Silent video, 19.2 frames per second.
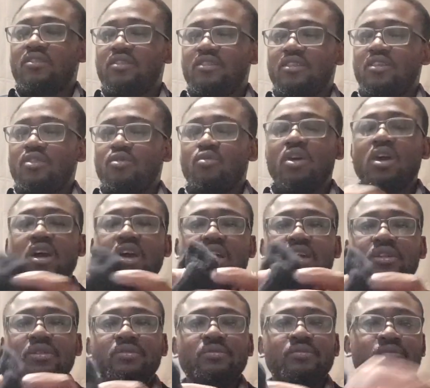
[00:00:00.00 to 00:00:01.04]

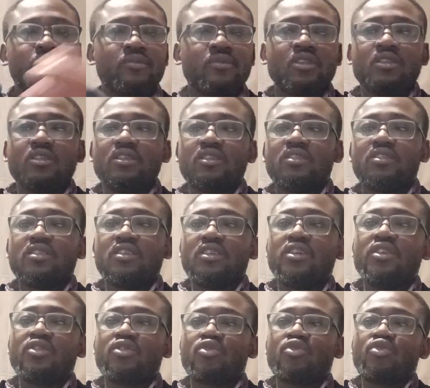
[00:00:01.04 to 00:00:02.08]
T1,
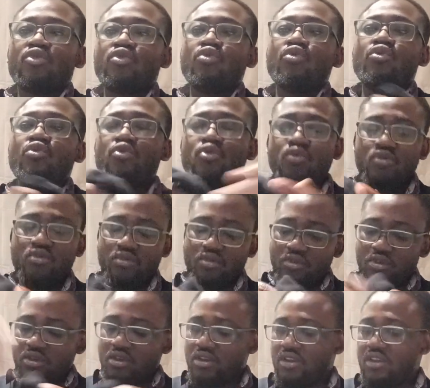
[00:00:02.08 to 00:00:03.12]
T2,
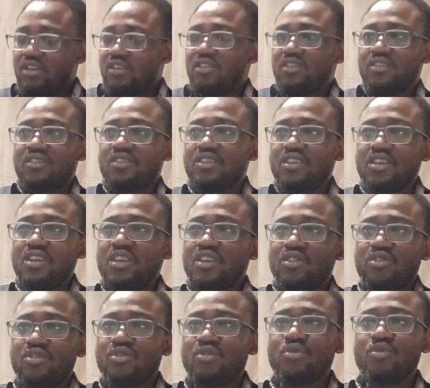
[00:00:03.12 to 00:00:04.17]

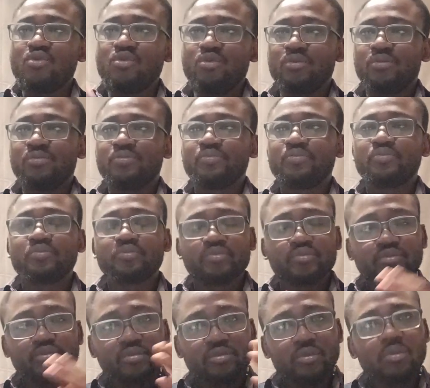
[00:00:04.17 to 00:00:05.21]
T2.
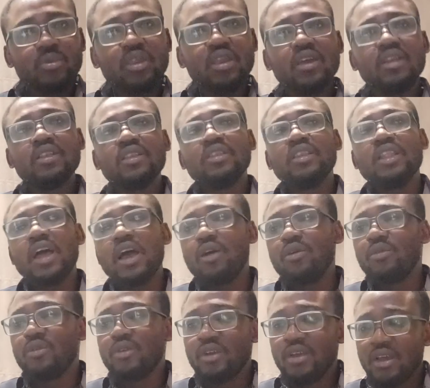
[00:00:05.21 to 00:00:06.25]

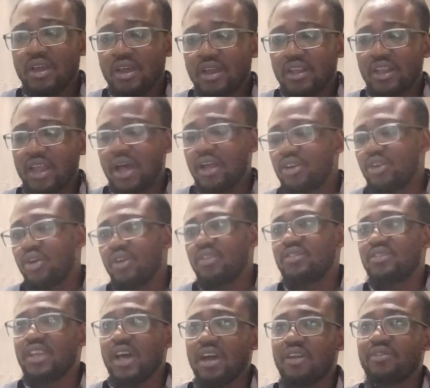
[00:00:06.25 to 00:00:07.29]
Now, that
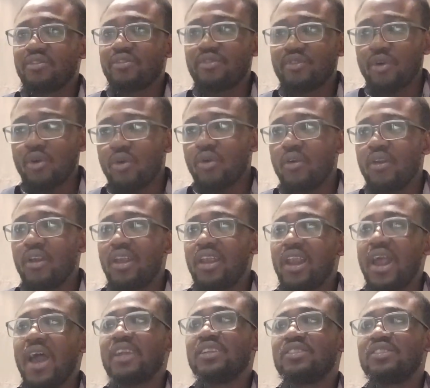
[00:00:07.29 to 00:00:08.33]
does that for
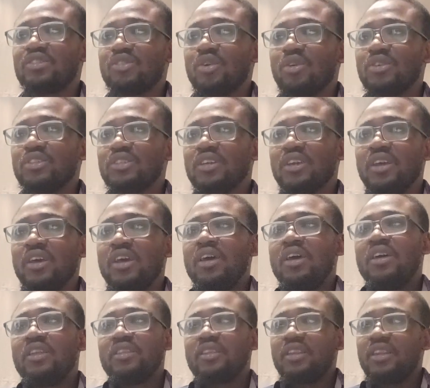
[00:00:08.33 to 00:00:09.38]
light touch.
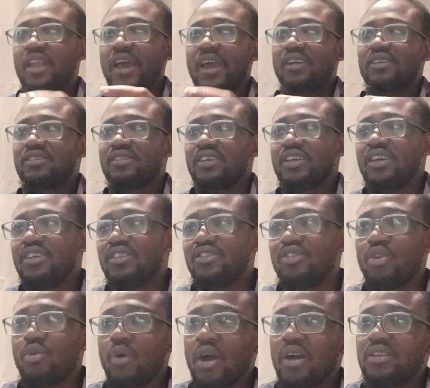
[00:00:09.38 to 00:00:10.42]
The next is
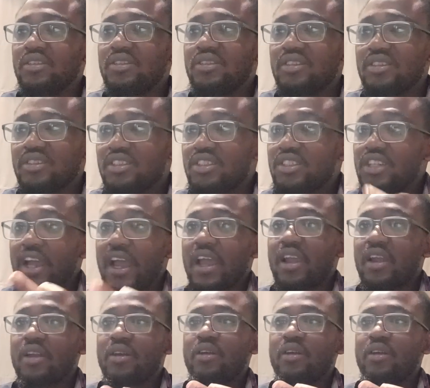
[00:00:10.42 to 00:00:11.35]
you want to check